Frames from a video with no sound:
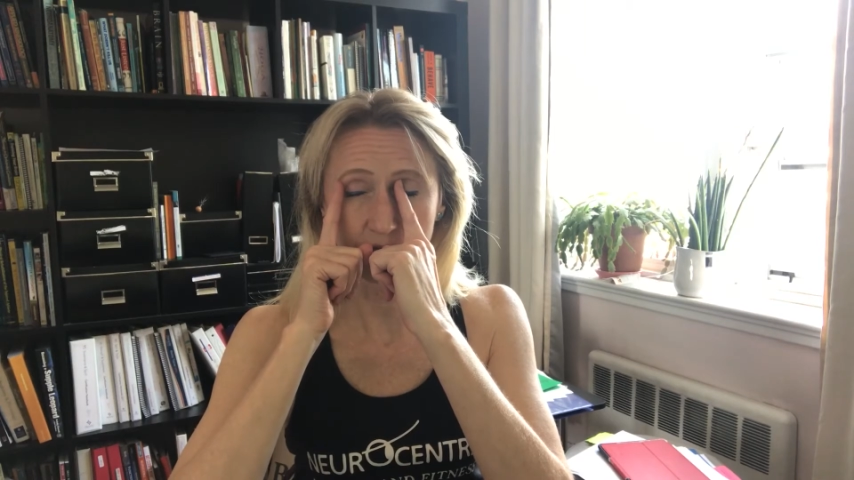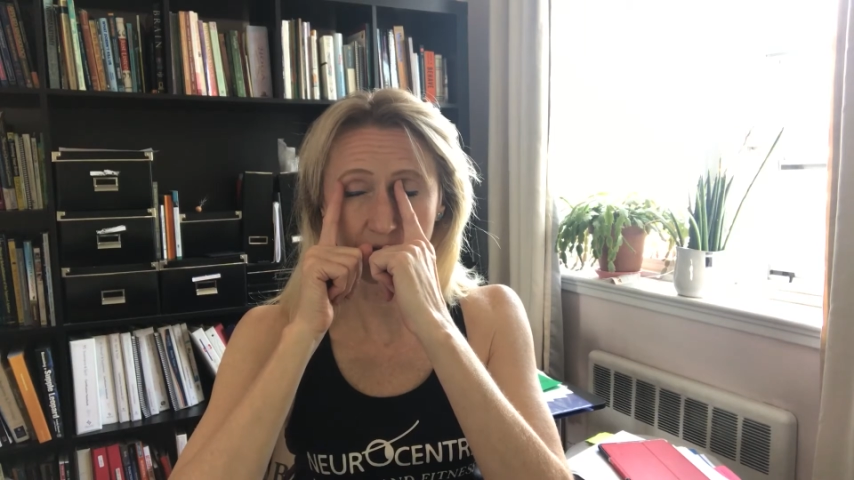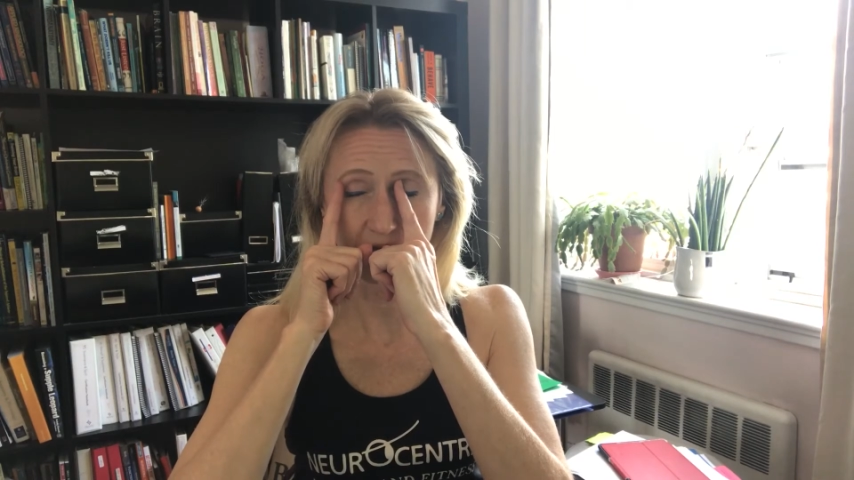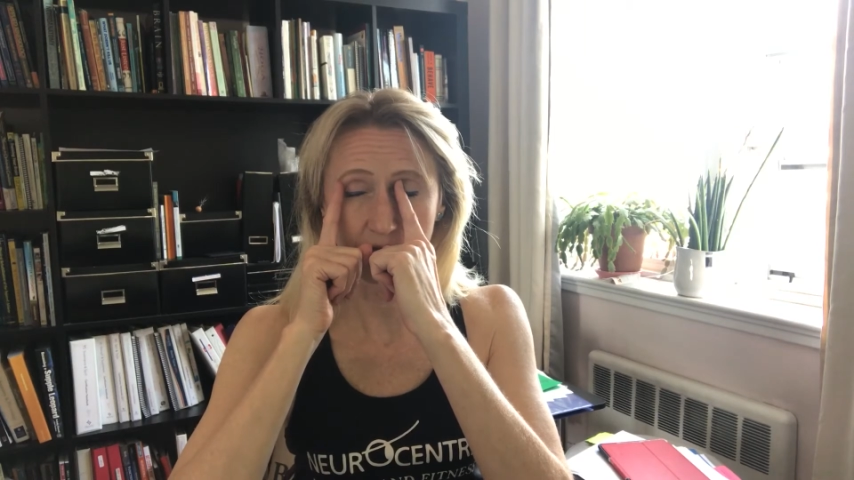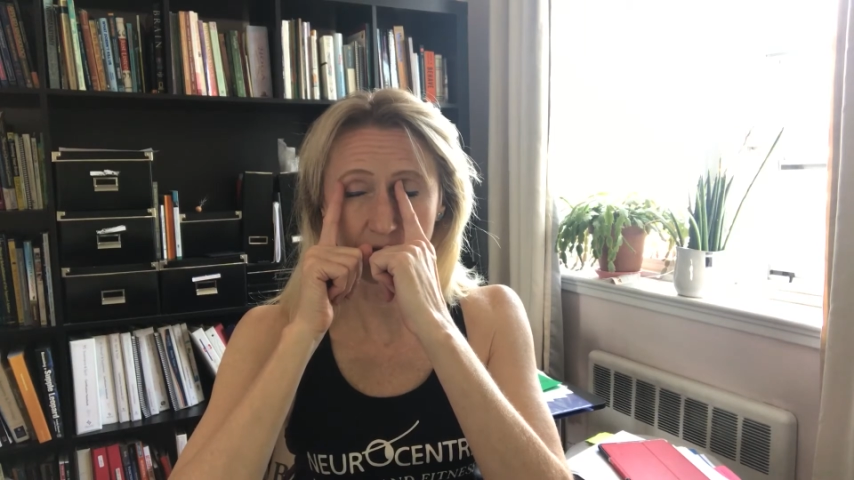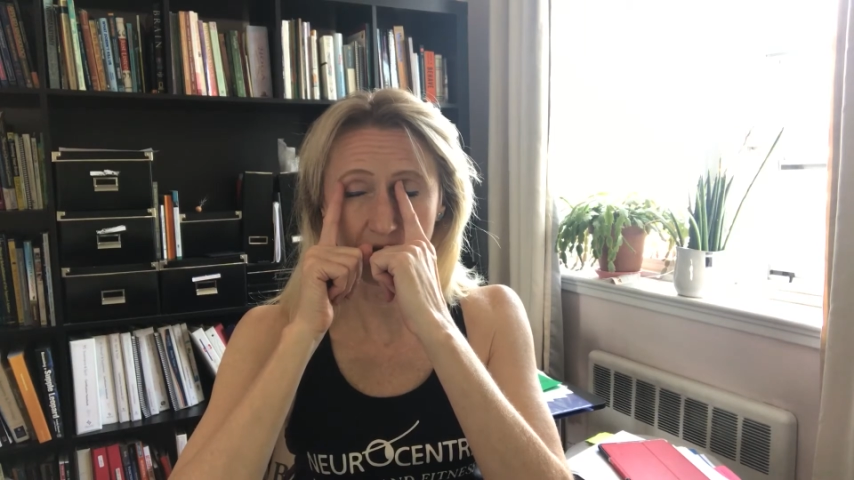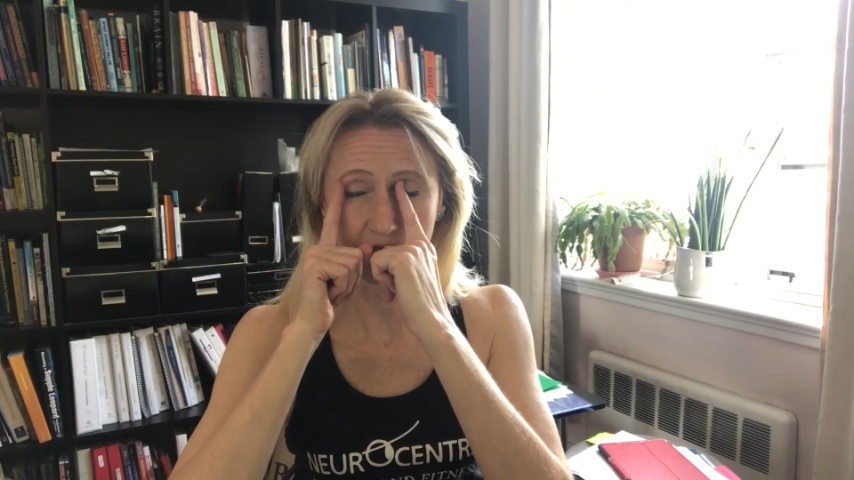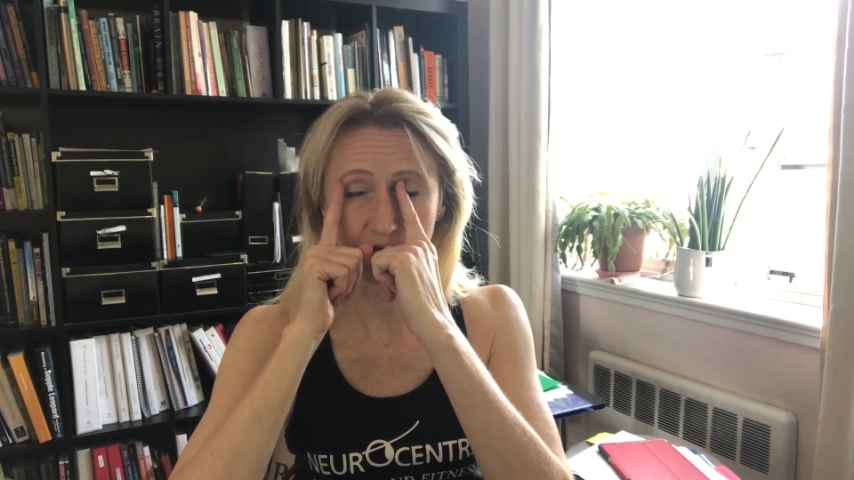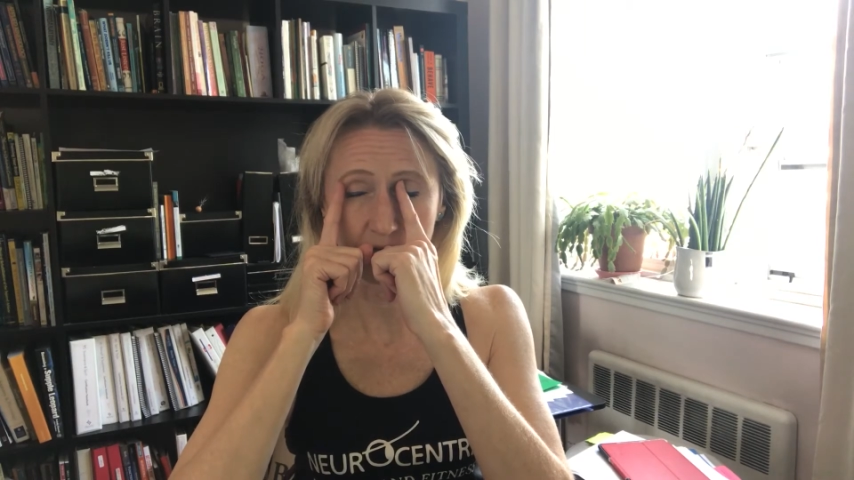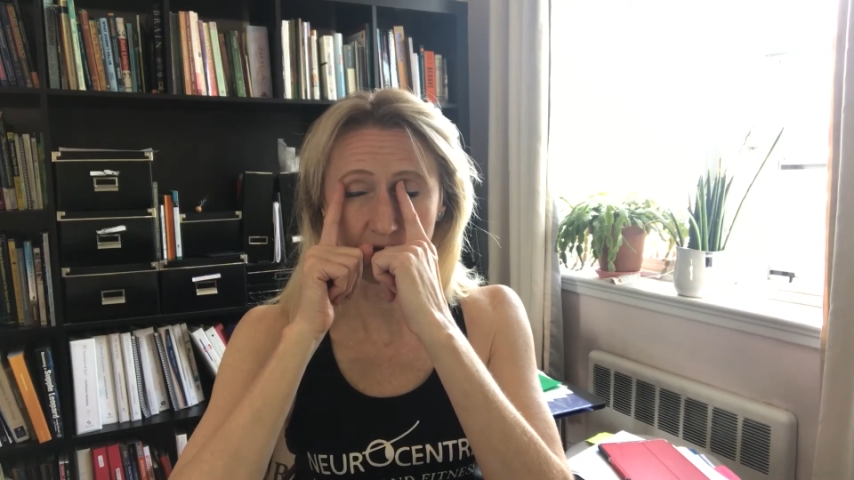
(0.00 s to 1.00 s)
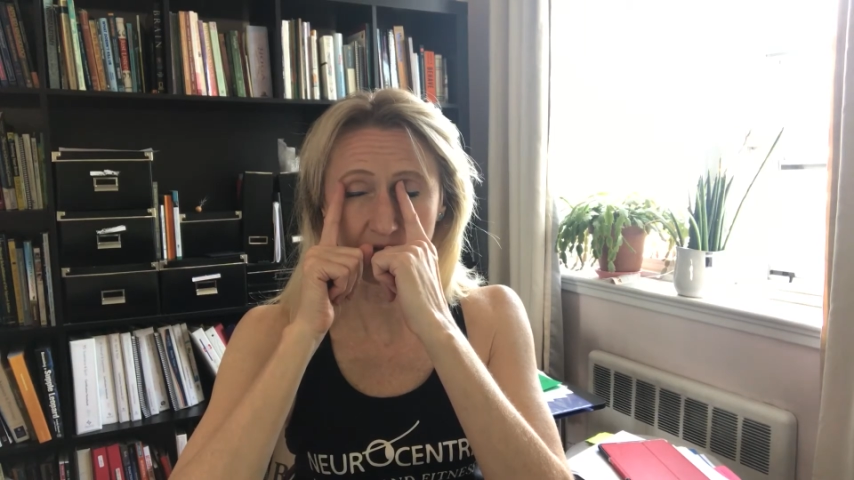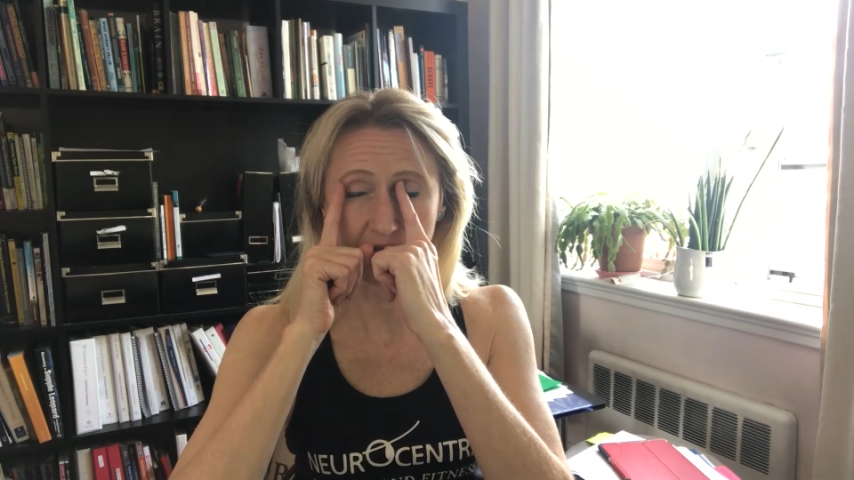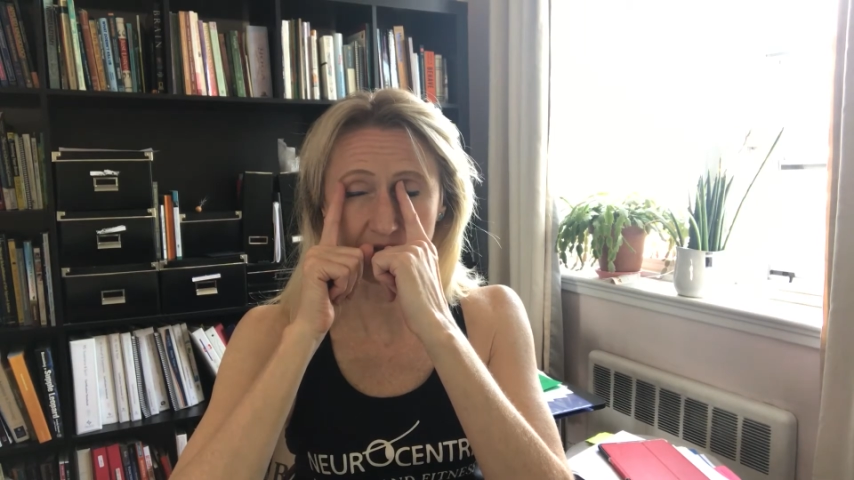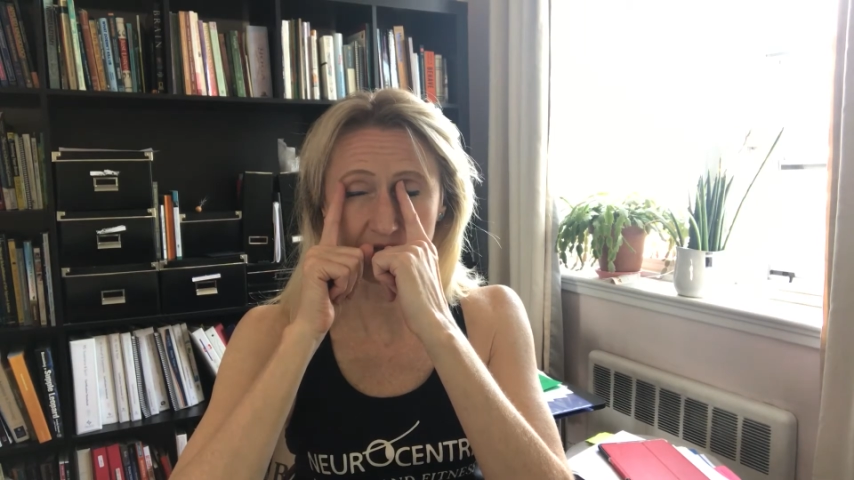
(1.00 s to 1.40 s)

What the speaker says: went away from the right